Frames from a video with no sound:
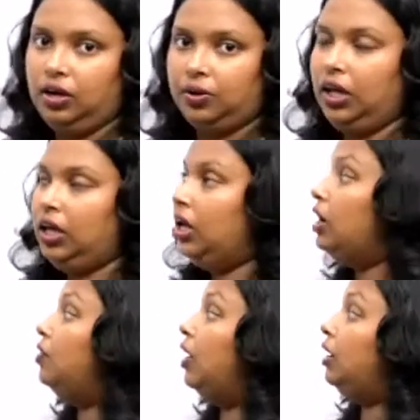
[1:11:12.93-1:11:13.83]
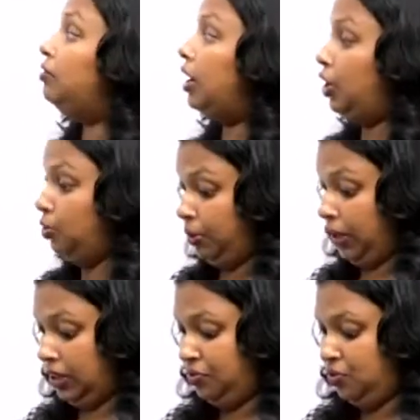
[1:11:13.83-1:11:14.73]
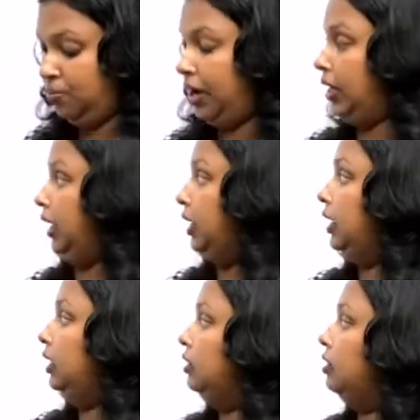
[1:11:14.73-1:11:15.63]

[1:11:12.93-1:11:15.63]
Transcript: Okay, right, try to make the format here.